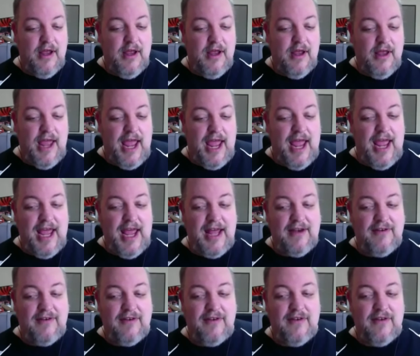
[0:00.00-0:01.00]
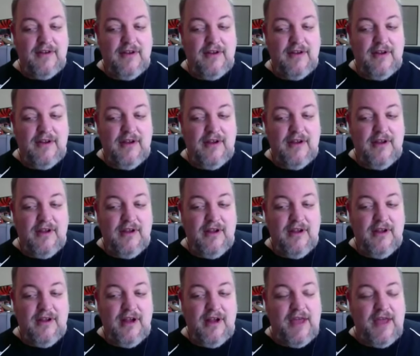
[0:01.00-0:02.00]
And
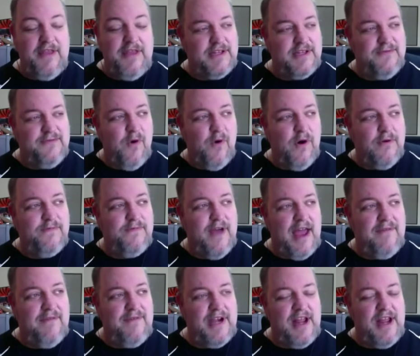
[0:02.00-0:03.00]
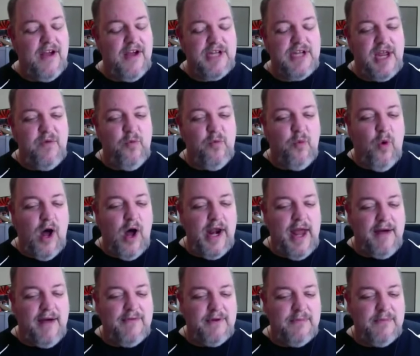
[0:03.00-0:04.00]
I think it's four or five videos, and one
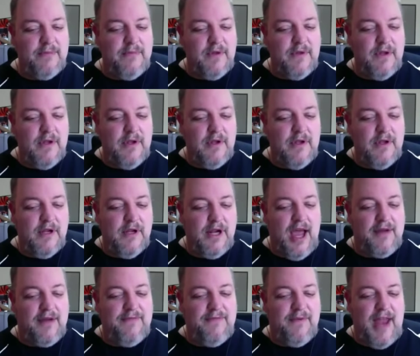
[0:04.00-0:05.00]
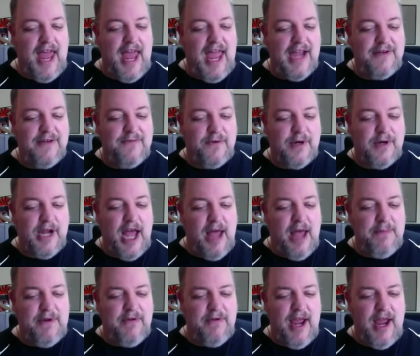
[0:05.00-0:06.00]
of them got flagged for
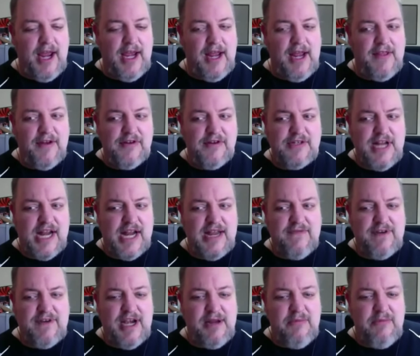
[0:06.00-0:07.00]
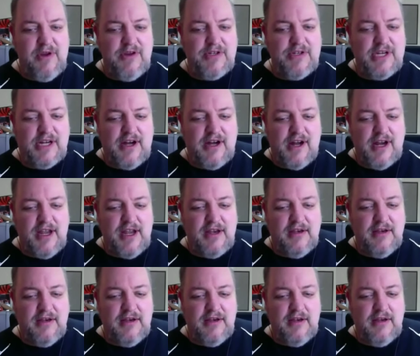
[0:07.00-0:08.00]
copyright, and there's not even any music on it.
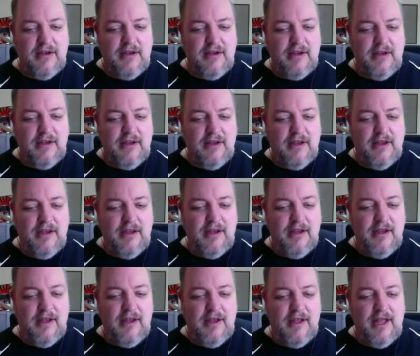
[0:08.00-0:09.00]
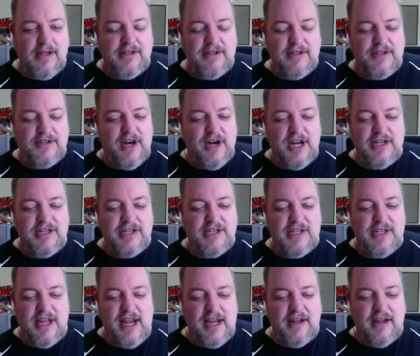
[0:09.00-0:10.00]
It's the strangest
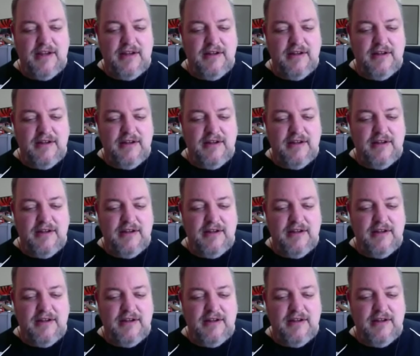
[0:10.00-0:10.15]
thing.